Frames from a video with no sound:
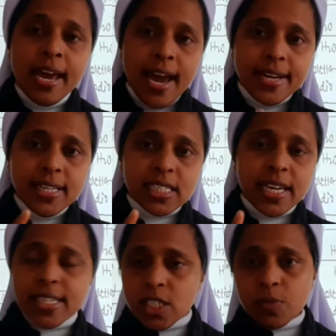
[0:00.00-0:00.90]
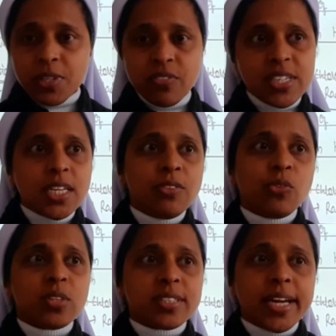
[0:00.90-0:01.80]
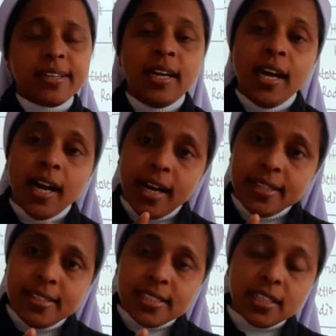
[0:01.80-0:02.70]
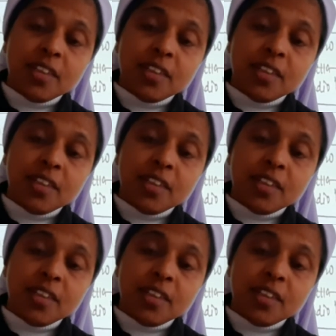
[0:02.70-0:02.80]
And his next observation was that hydrogen.